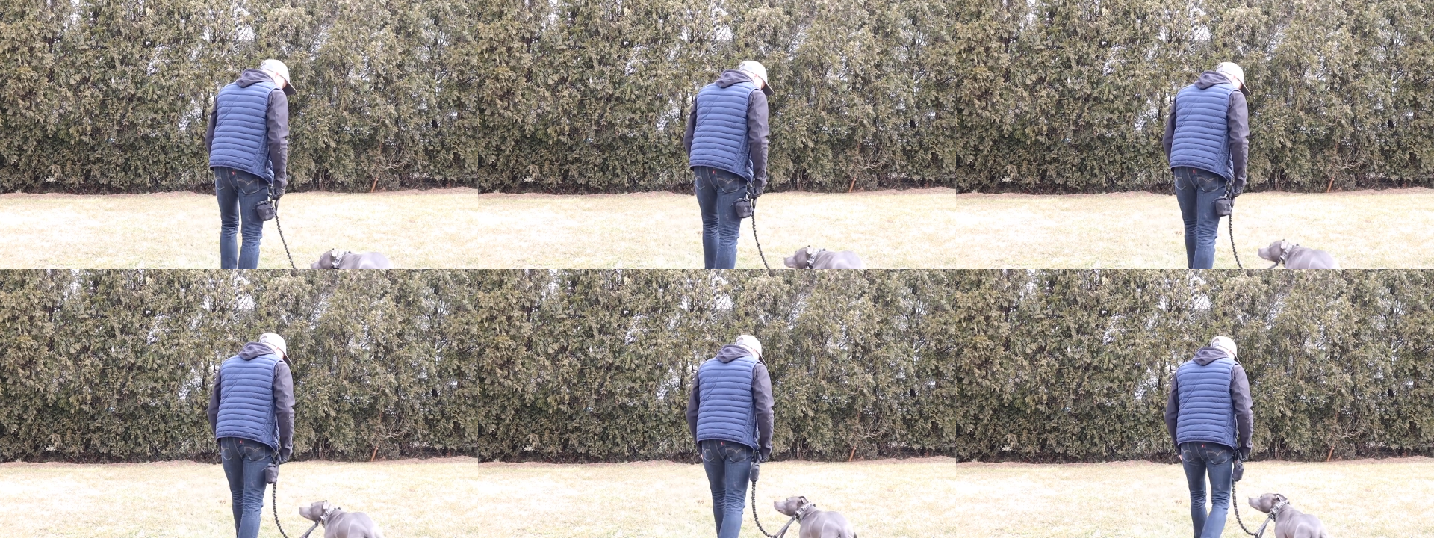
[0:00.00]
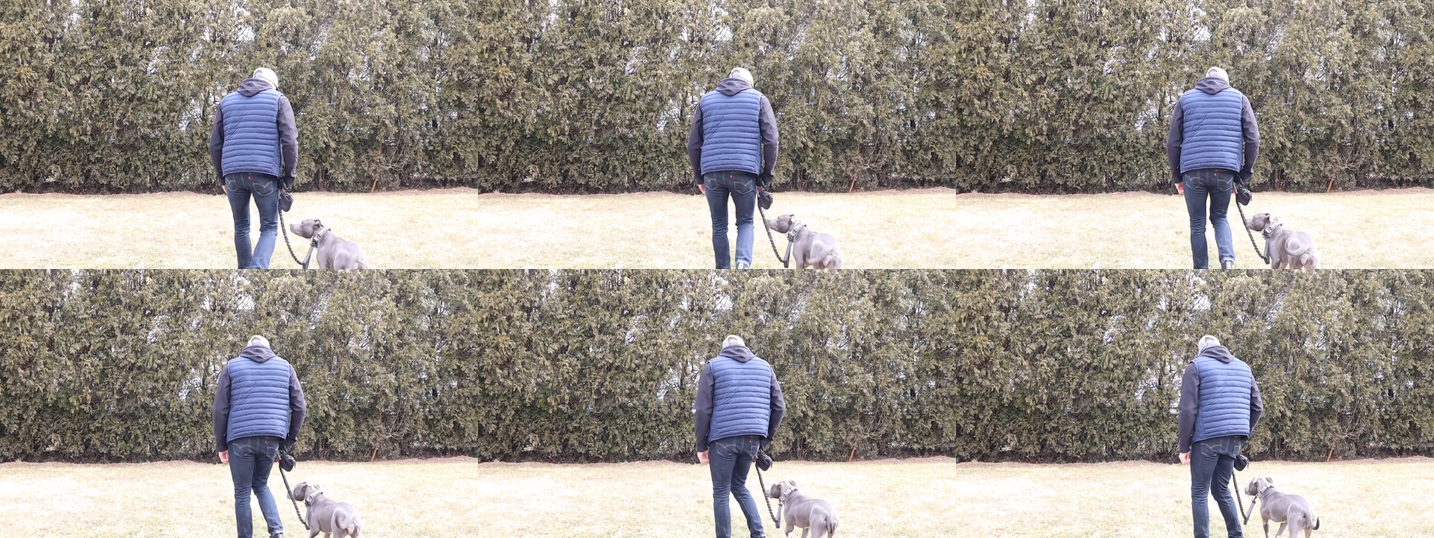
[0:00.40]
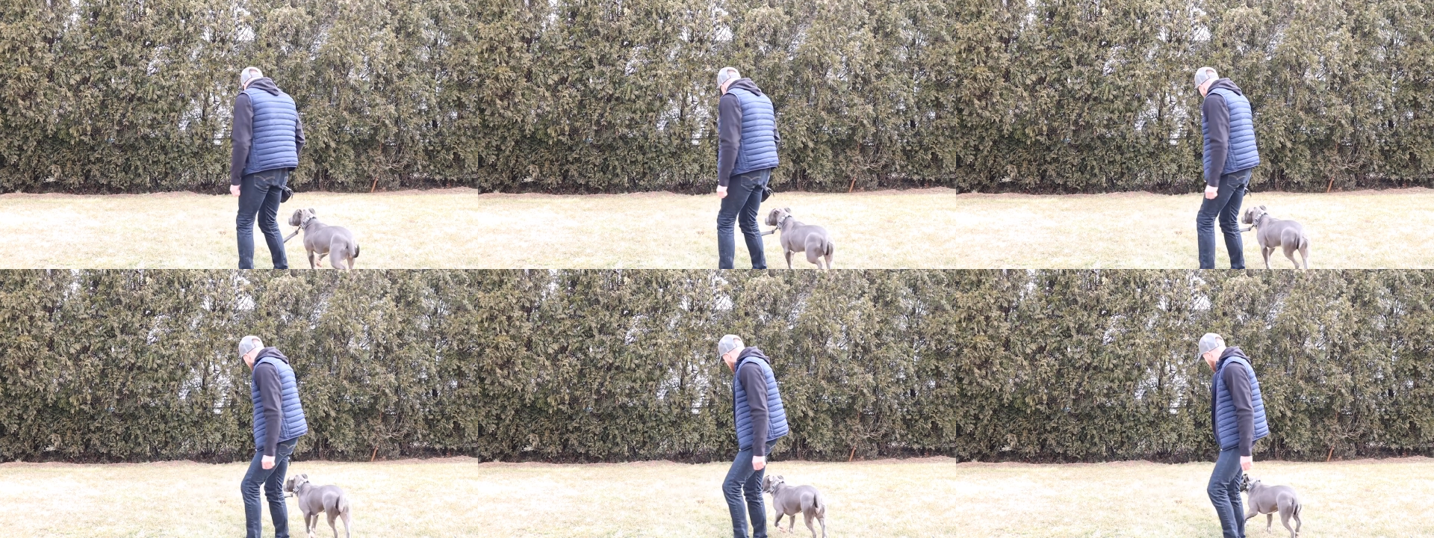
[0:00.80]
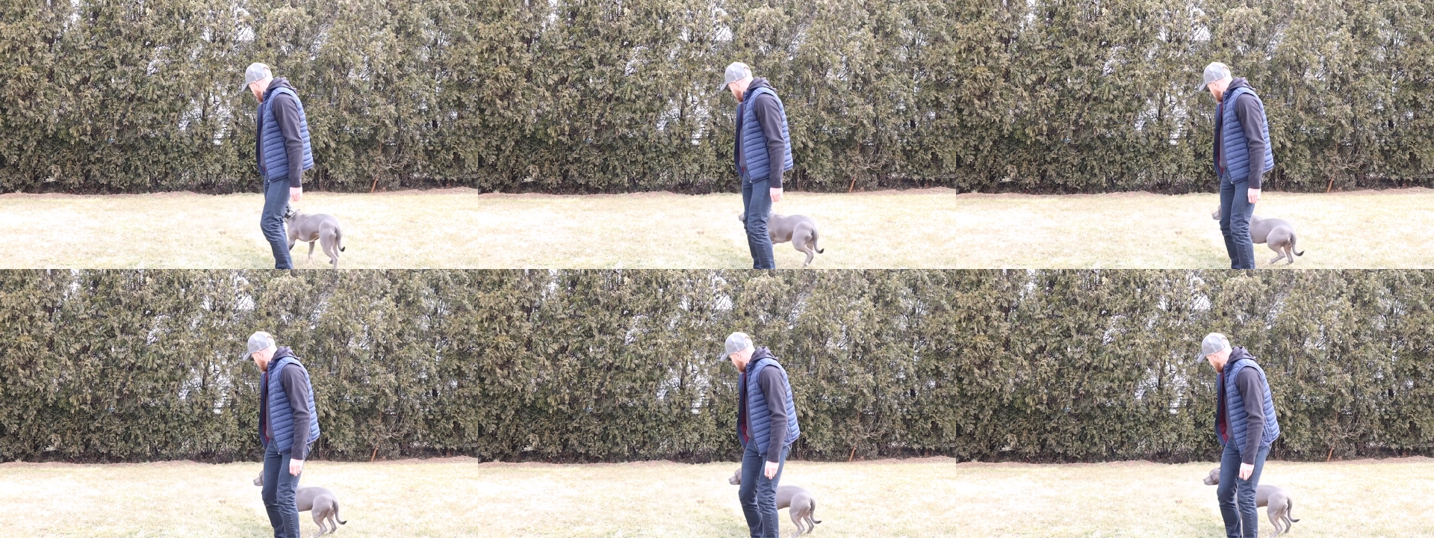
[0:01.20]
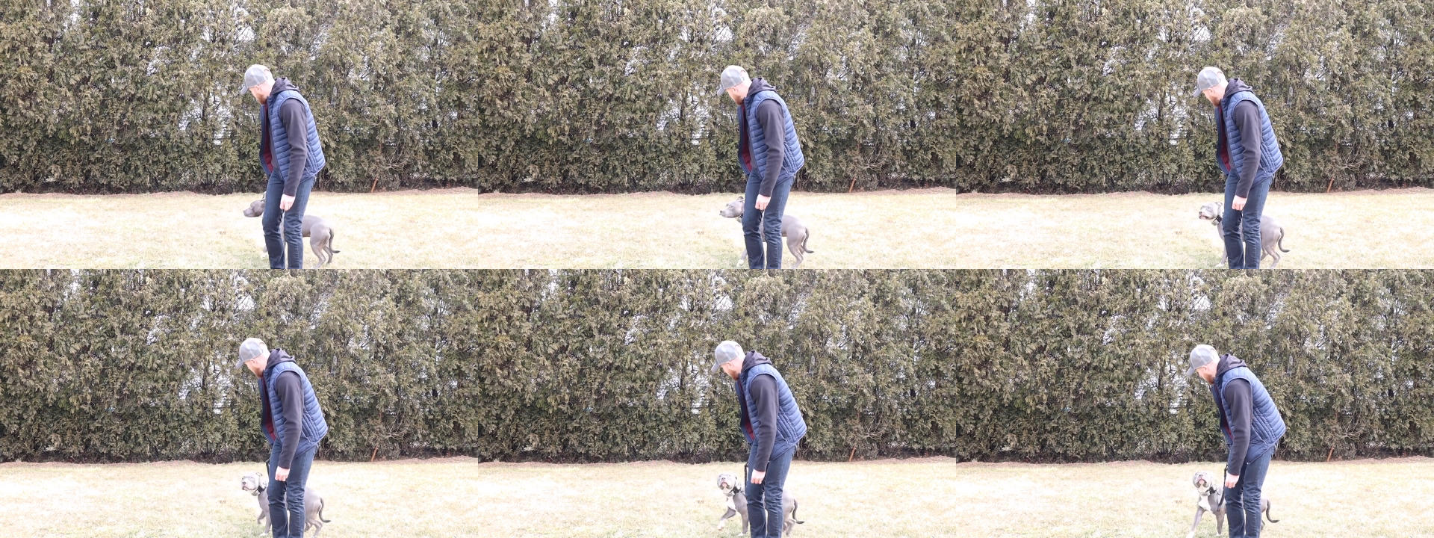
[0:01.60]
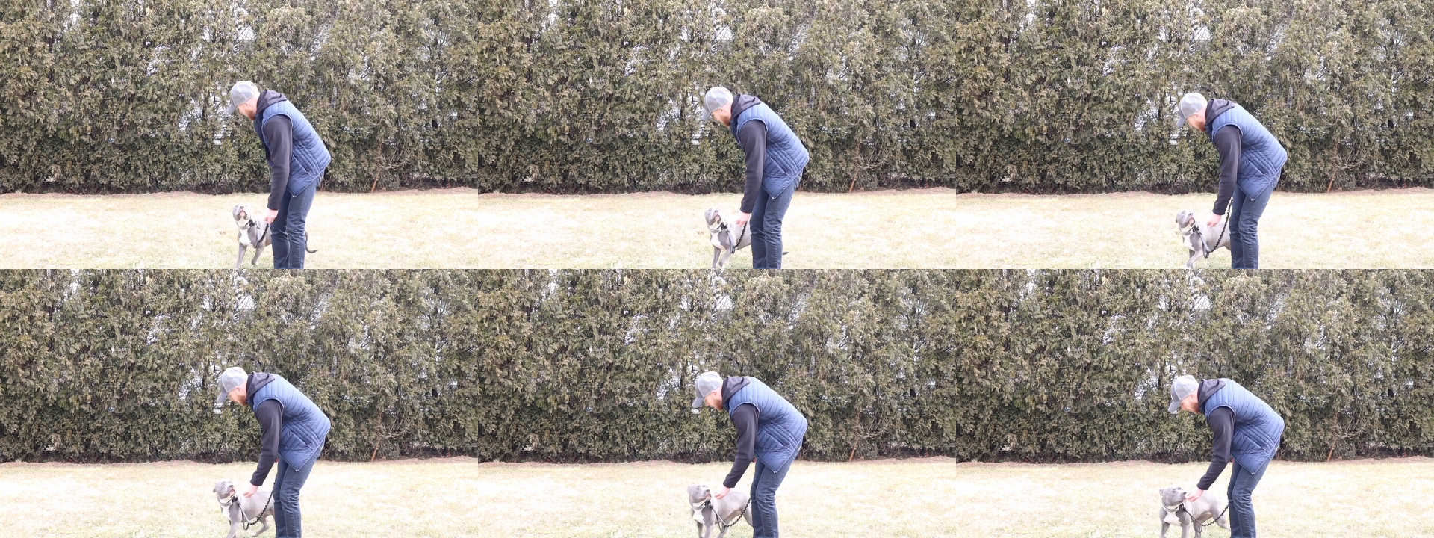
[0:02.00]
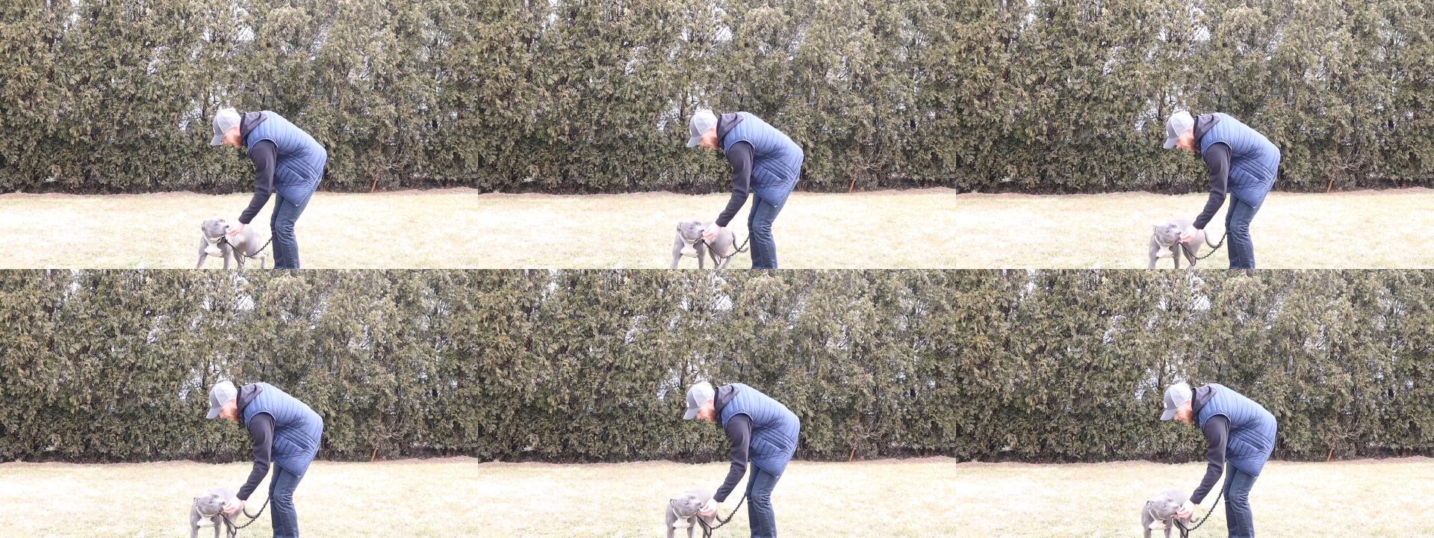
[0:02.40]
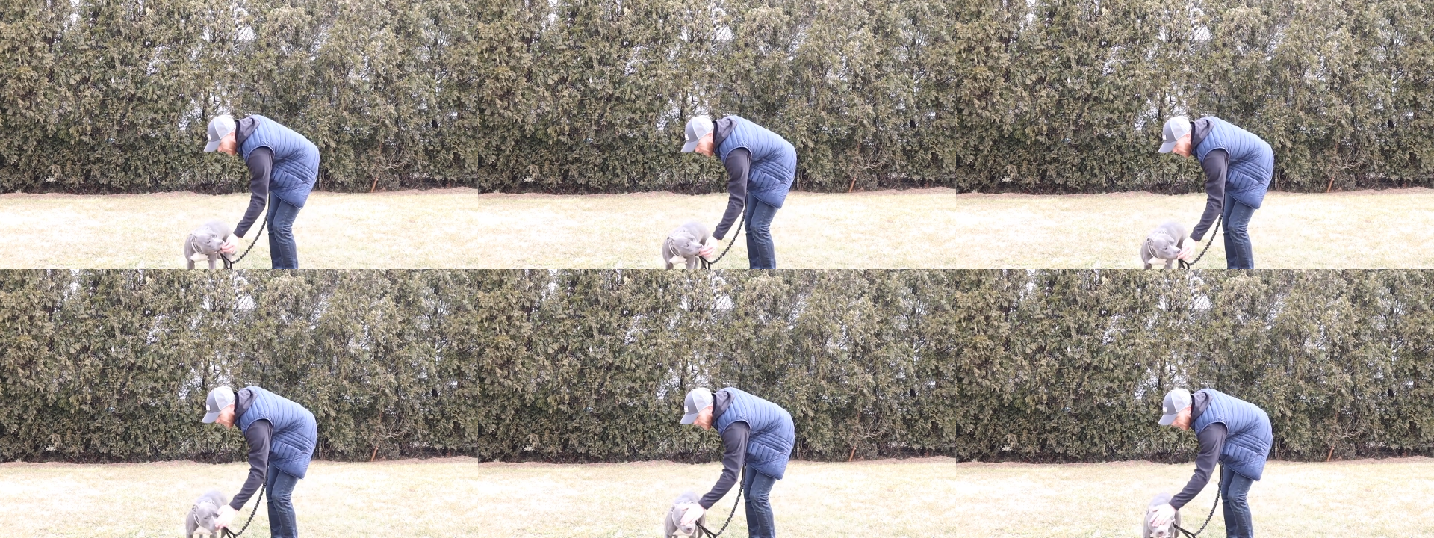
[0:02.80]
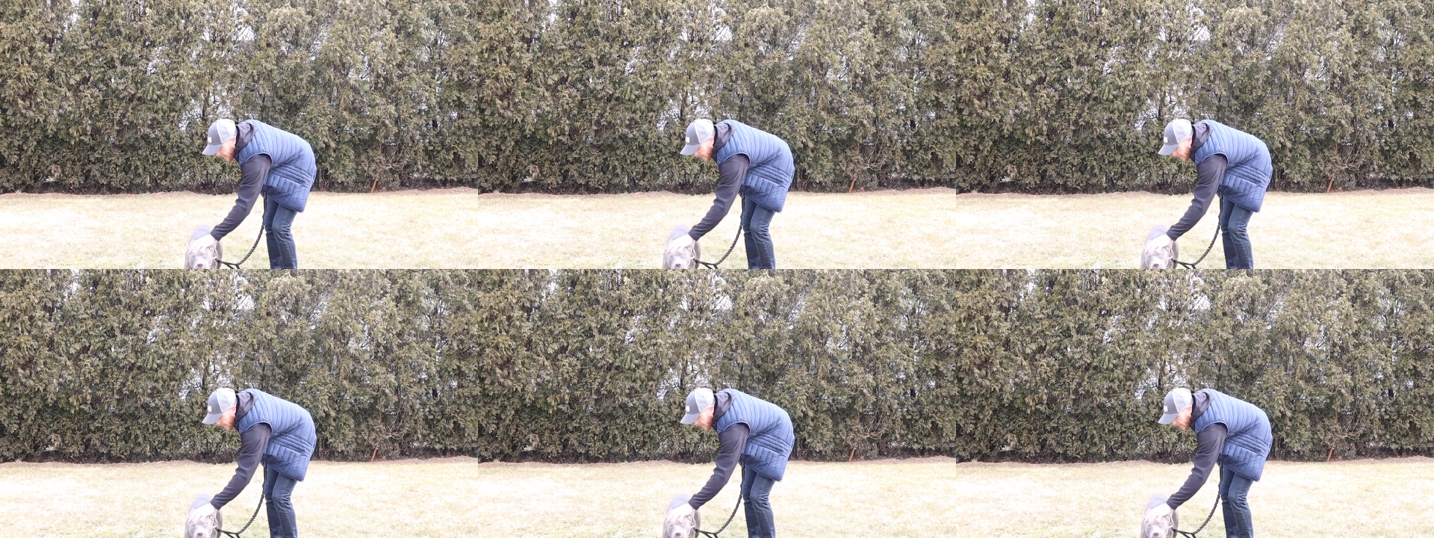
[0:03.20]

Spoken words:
[unreadable: no face in view]